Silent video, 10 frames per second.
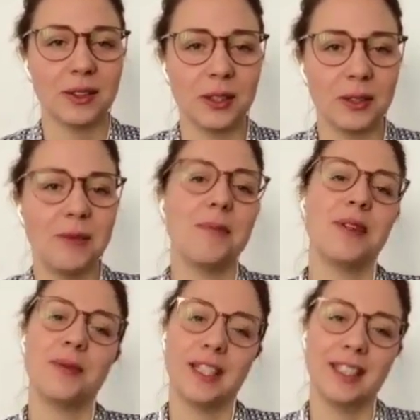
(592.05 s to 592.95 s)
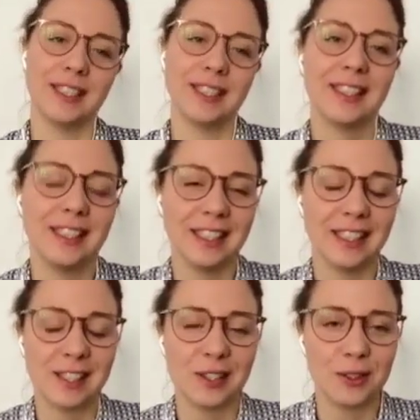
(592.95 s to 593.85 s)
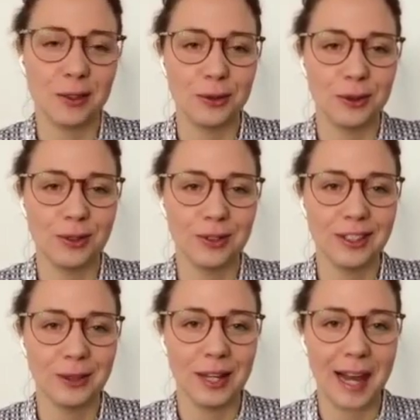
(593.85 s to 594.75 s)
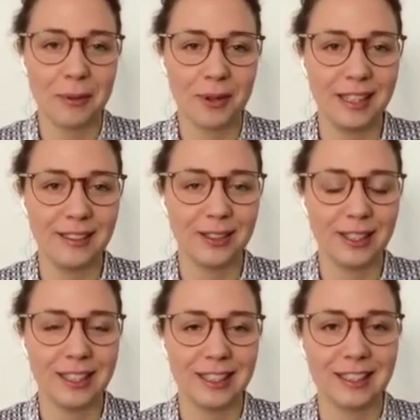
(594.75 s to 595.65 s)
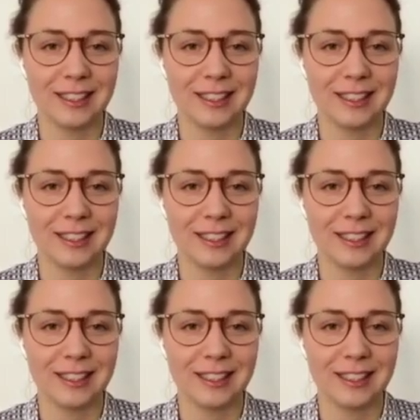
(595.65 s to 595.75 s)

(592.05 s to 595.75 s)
or maybe it's to elaborate for this?